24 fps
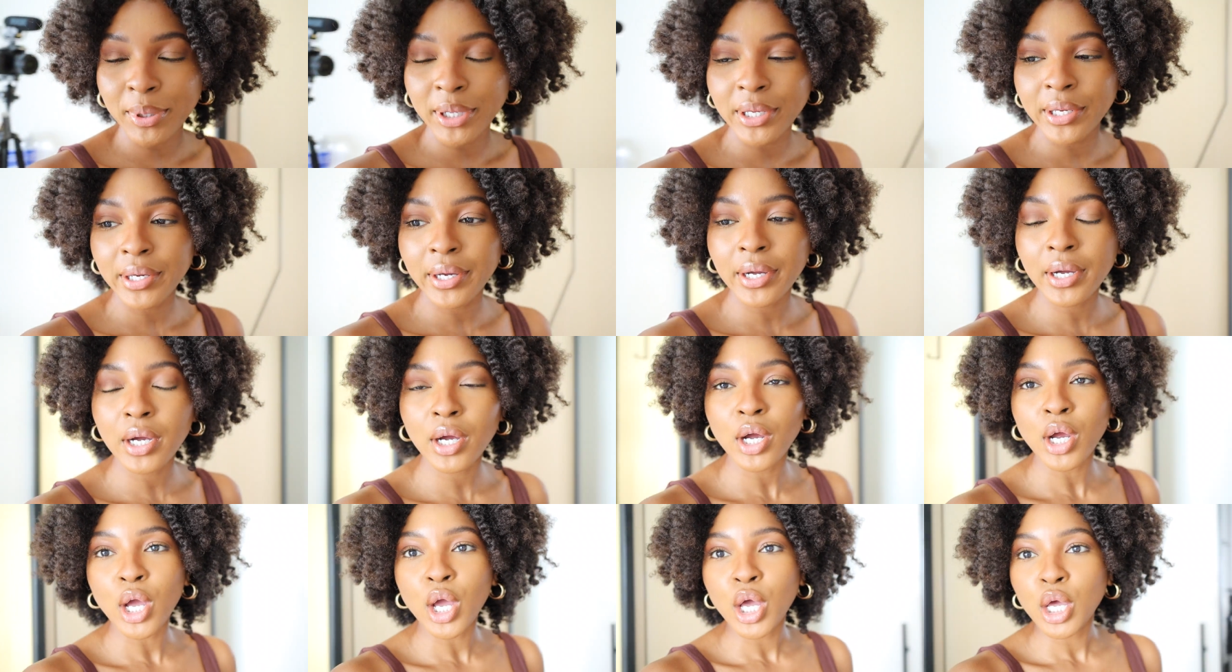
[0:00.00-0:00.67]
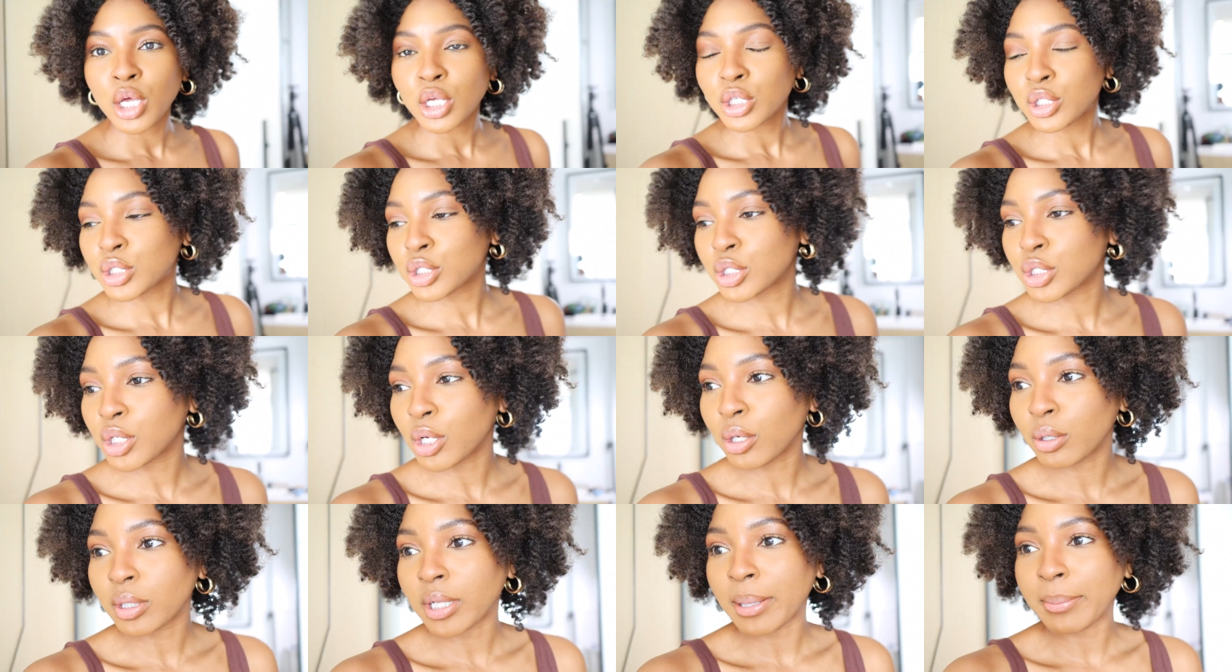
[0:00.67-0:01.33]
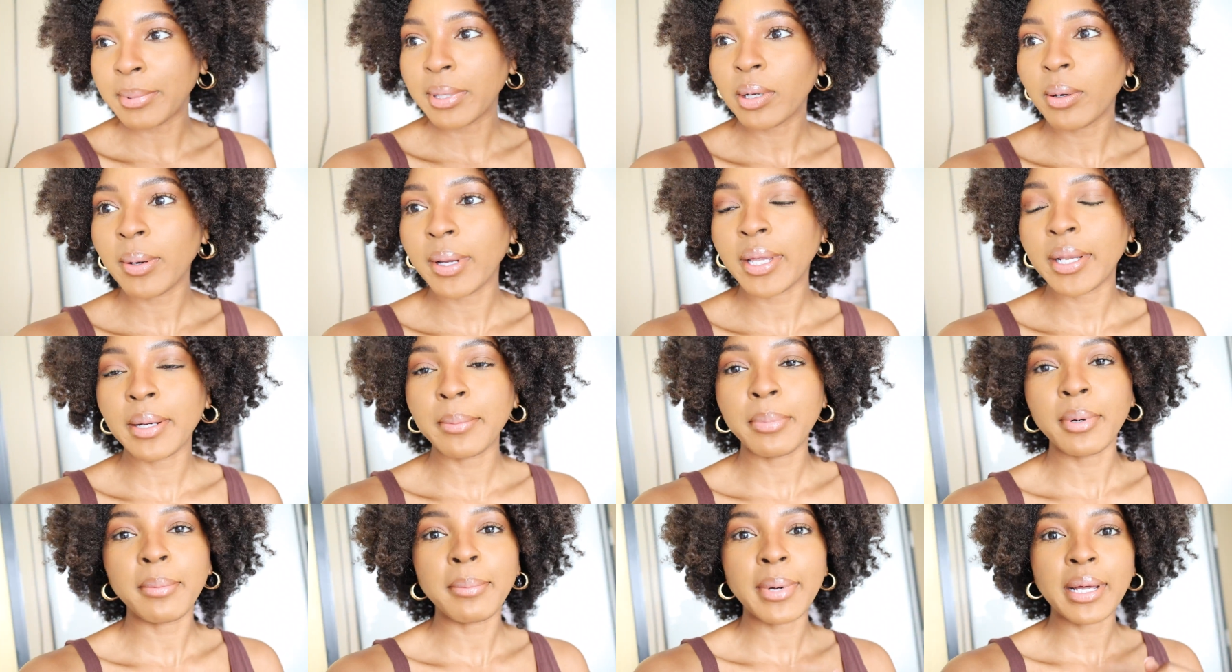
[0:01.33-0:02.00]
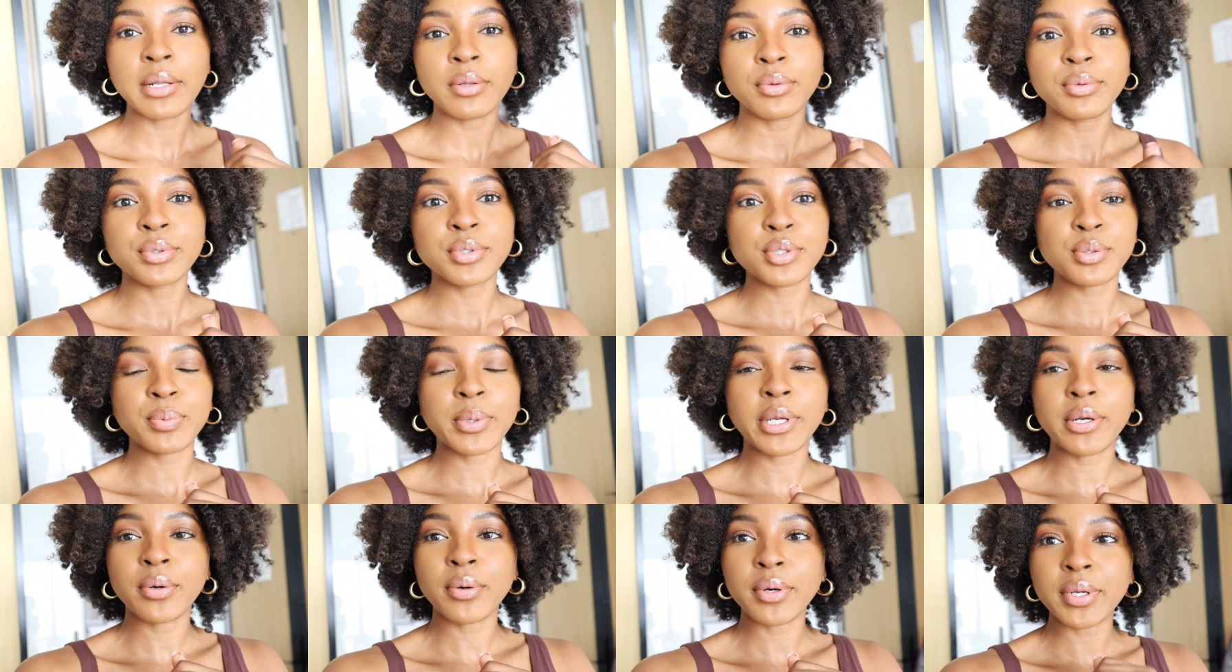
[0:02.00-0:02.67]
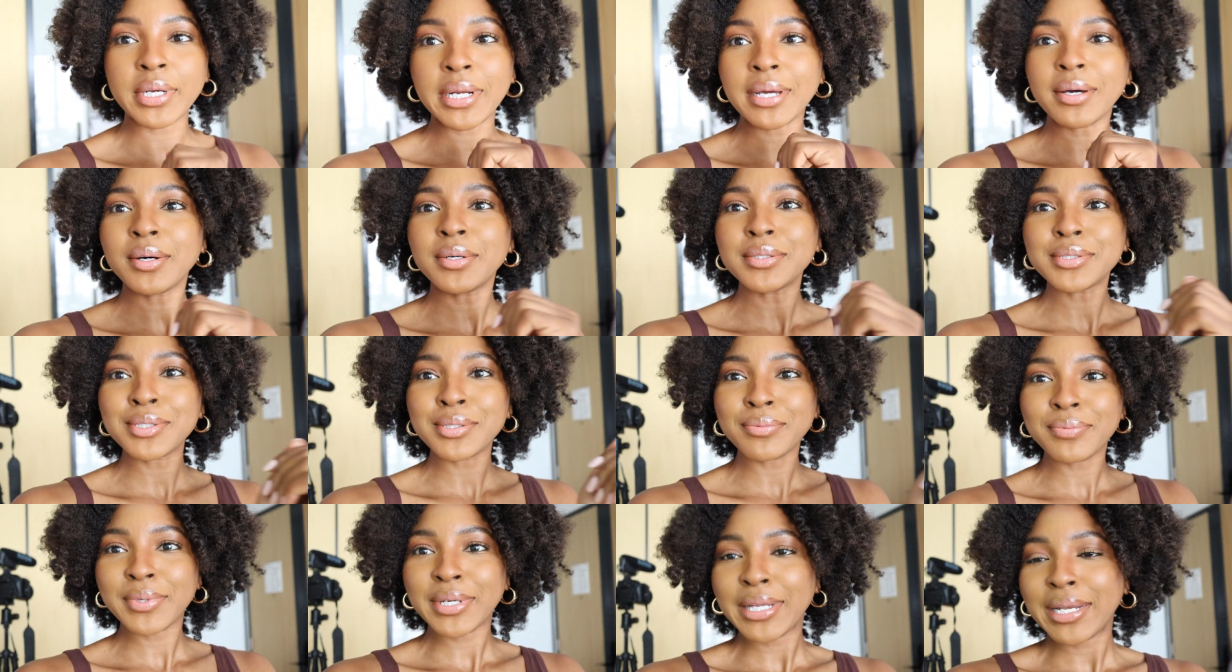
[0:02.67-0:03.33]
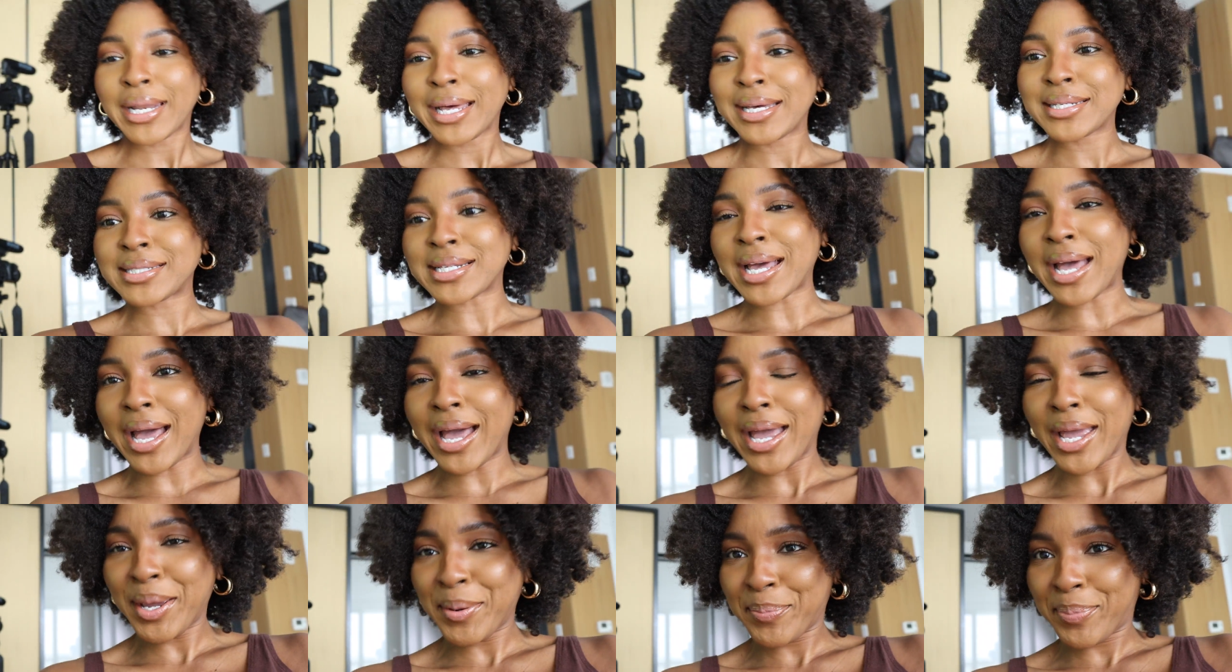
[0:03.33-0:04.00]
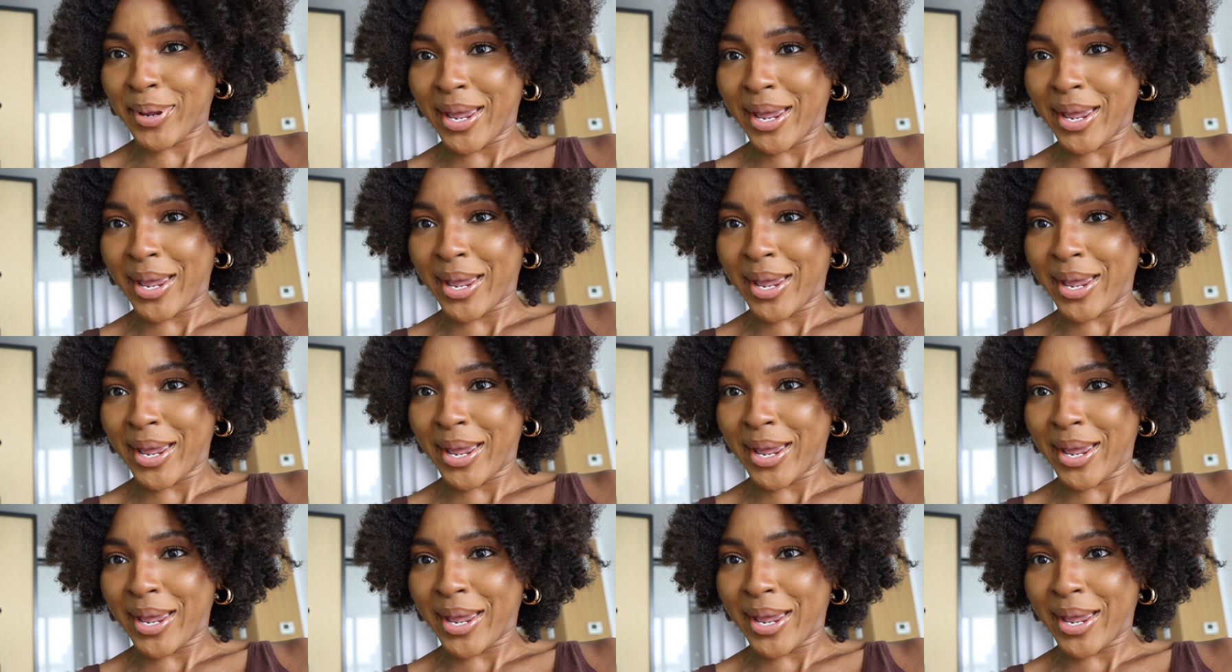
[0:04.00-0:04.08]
here so let me go ahead and put my little sweater on i also realized i did